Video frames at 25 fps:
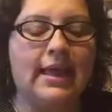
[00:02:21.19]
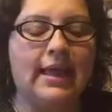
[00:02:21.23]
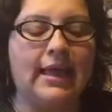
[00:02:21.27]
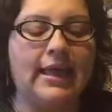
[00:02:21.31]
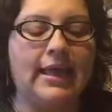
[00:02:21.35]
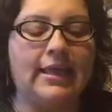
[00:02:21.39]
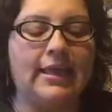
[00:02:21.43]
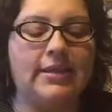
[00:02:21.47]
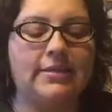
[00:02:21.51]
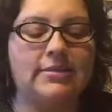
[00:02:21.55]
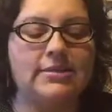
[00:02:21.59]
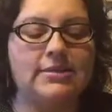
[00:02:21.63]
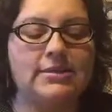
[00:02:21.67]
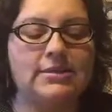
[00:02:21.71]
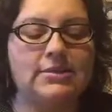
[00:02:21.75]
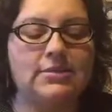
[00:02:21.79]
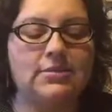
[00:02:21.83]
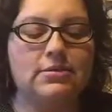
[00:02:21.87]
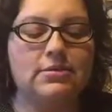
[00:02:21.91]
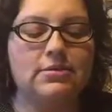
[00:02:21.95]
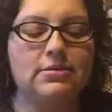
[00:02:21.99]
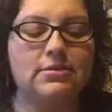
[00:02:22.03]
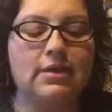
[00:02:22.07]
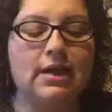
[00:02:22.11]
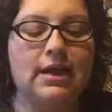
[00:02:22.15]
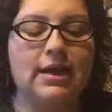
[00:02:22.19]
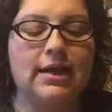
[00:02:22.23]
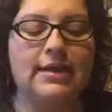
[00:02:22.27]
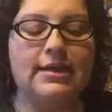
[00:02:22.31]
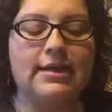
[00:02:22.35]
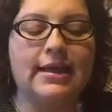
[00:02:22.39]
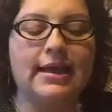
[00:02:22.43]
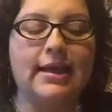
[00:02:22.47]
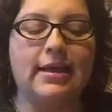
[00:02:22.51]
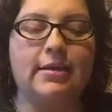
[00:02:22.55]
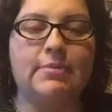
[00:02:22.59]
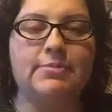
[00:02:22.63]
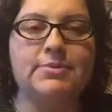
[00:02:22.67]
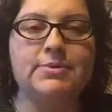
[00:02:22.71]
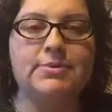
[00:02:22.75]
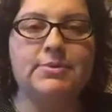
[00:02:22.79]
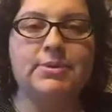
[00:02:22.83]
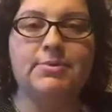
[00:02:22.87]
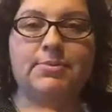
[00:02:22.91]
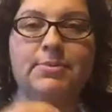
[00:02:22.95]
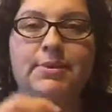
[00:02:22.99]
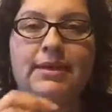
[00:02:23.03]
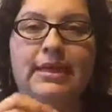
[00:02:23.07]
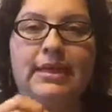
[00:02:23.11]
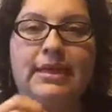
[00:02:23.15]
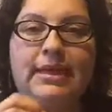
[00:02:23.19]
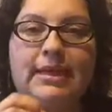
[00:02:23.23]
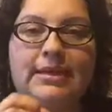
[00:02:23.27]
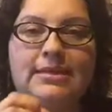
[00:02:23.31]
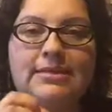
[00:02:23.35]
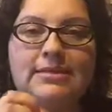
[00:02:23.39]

It also helps with bleeding.